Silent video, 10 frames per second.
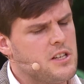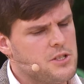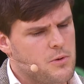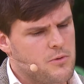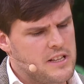us
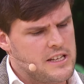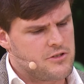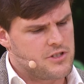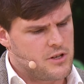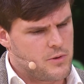on to a really
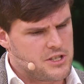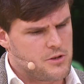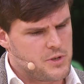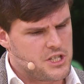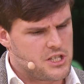interesting
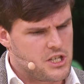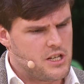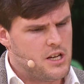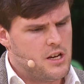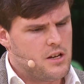question, which is
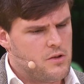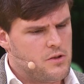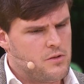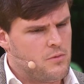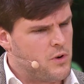that
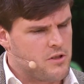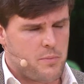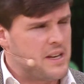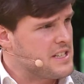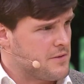one of
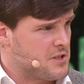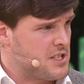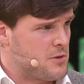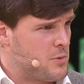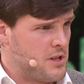the big
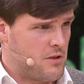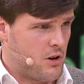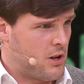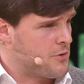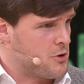differences with
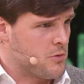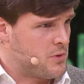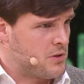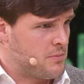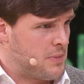all
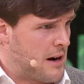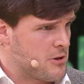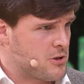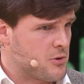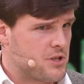renewable
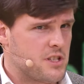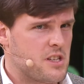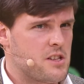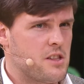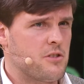power
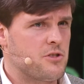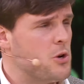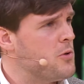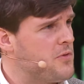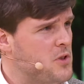sources is that there's
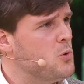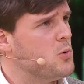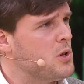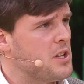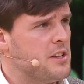no
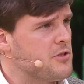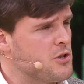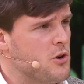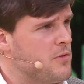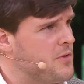fuel and
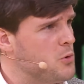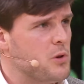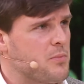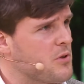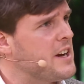there's no
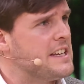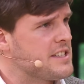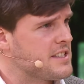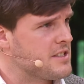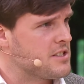fuel
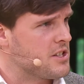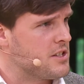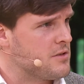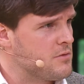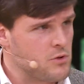price
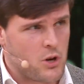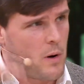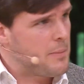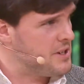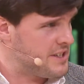to
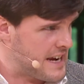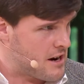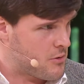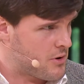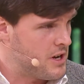go up and
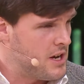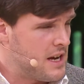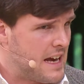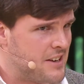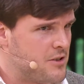down.
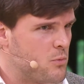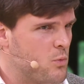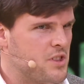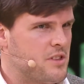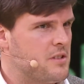And
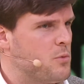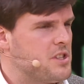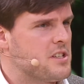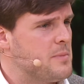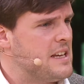what
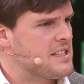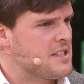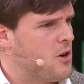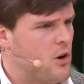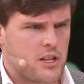this means
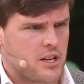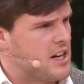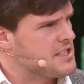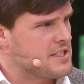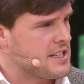is that all the
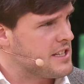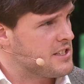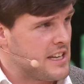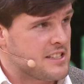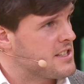cost is
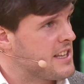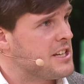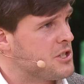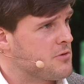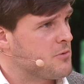in
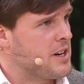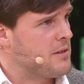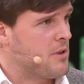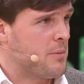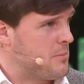installation,
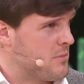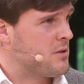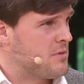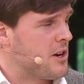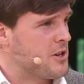right? I mean,
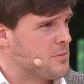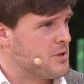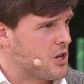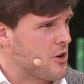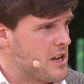the large
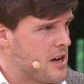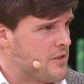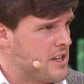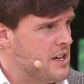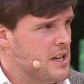majority
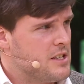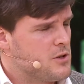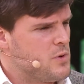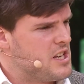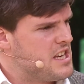of it.
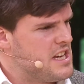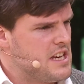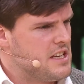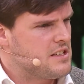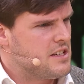Do we
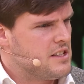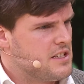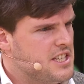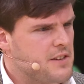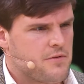need
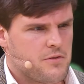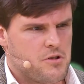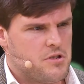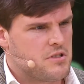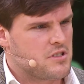
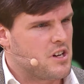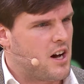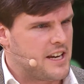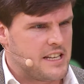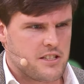different
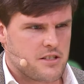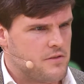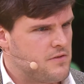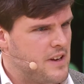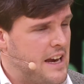kinds
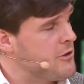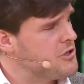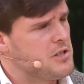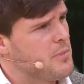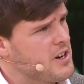of
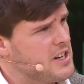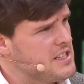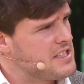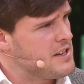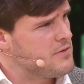energy
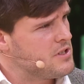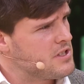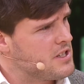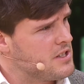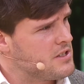markets even
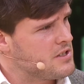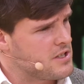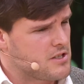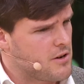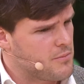to
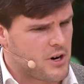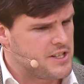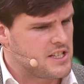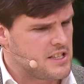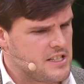start
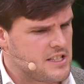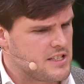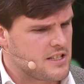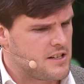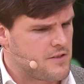pricing these
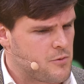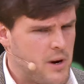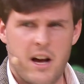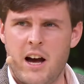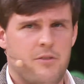things in a different
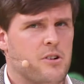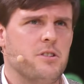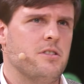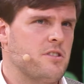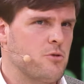way? I've
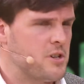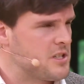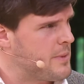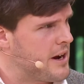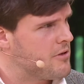heard
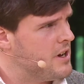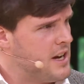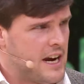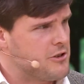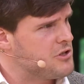stories about
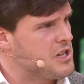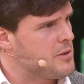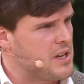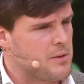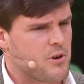
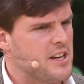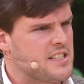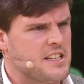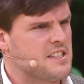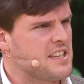energy being
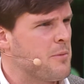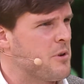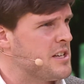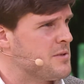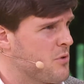priced in the same
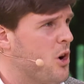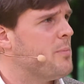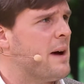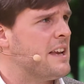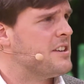way as
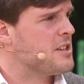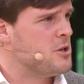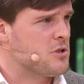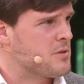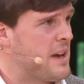broadband,
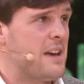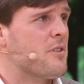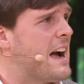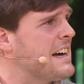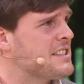that you just pay
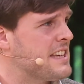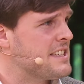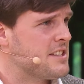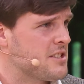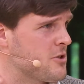for
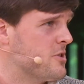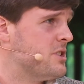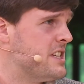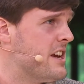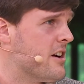access at a
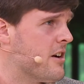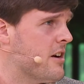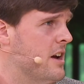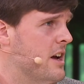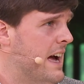certain tier
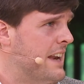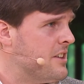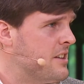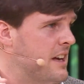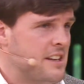
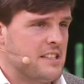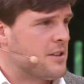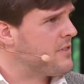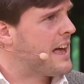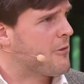and
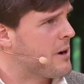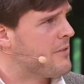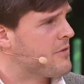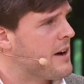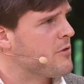it's a flat
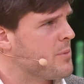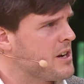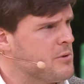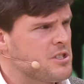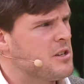rate for
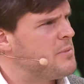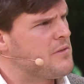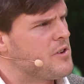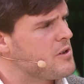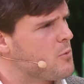everybody, which is going to be
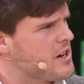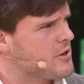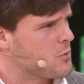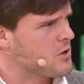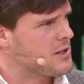a very
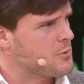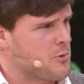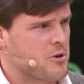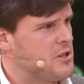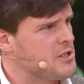weird world
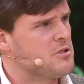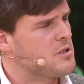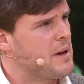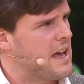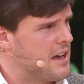when we're all used
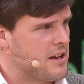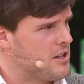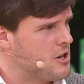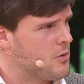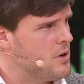to
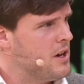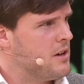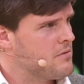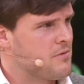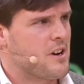paying, you know,
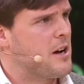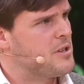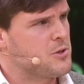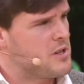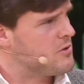for how
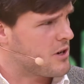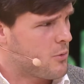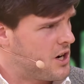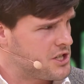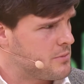much we use our
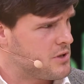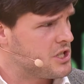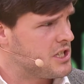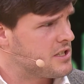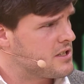washing
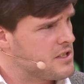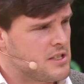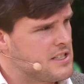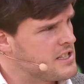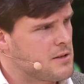machines.
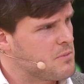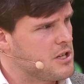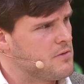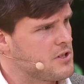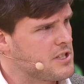Is this
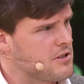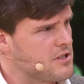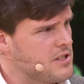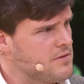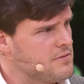something you've looked at,
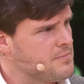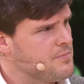Christophe?